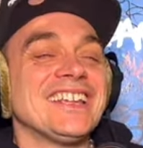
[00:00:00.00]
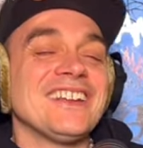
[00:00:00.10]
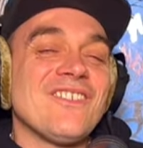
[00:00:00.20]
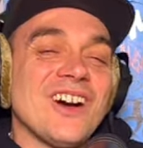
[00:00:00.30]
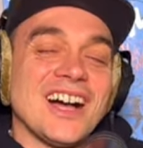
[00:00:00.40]
you
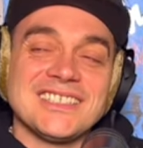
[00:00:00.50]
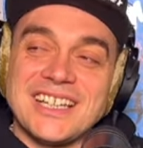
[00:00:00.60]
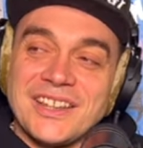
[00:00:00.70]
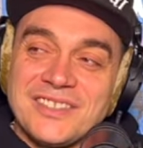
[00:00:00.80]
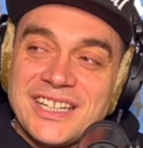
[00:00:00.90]
know what? I,
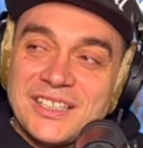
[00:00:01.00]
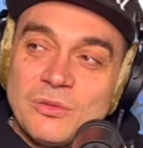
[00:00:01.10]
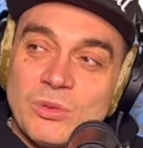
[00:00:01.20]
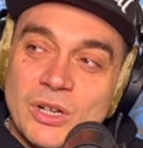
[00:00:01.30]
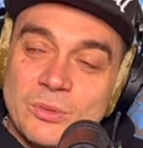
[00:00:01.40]
I think
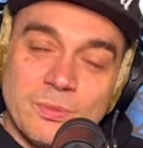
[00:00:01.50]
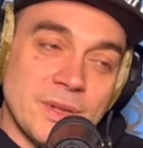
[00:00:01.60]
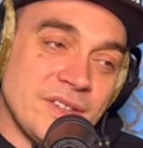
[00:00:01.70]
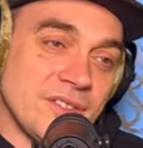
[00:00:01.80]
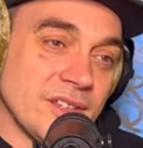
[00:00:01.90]
the world
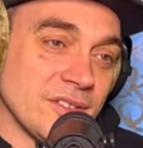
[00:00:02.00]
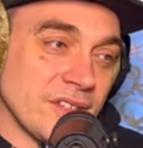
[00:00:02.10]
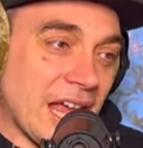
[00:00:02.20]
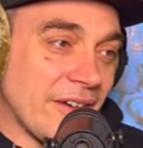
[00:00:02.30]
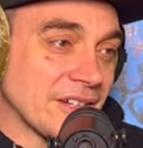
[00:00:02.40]
misses
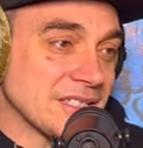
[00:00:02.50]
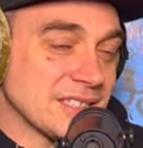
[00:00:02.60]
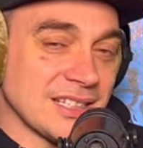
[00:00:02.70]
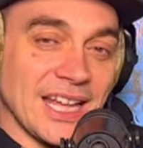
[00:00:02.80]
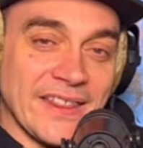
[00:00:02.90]

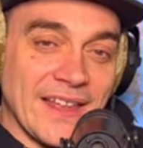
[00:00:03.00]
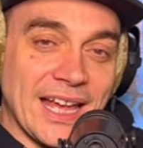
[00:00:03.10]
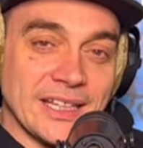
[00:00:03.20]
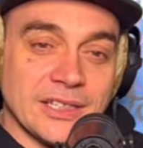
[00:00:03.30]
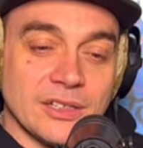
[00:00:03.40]
characters like
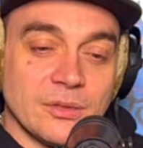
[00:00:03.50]
that. You